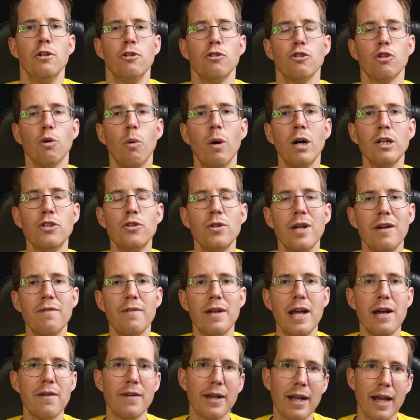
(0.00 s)
So once you have
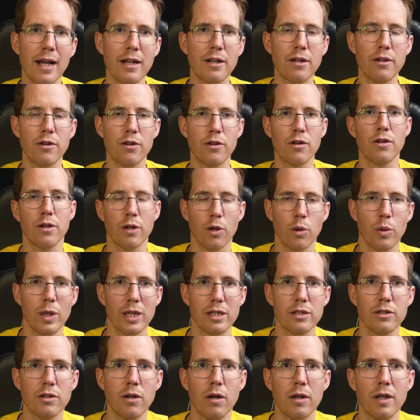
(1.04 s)
navigated through the
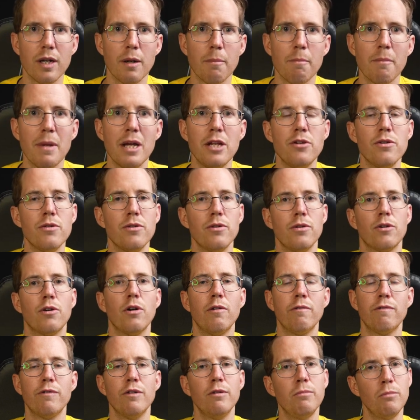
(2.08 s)
quick startup menu,
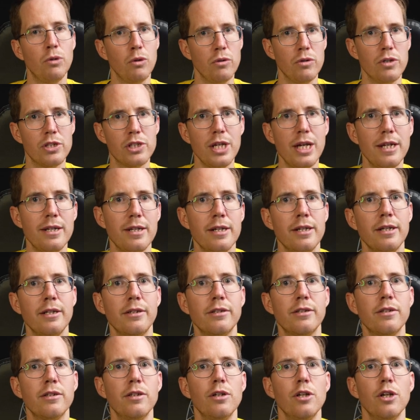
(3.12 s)
confirmed all your
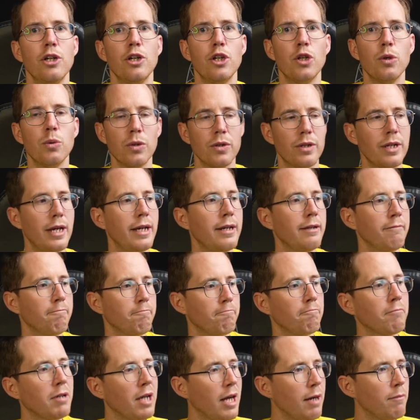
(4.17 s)
settings, you will
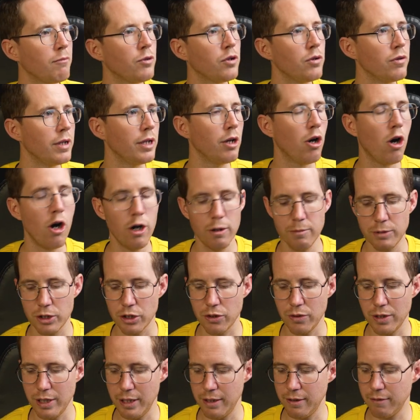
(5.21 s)
then come to the home
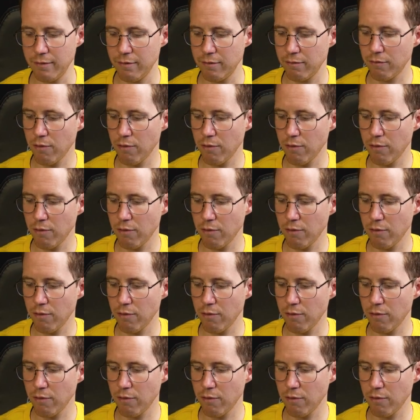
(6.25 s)
screen.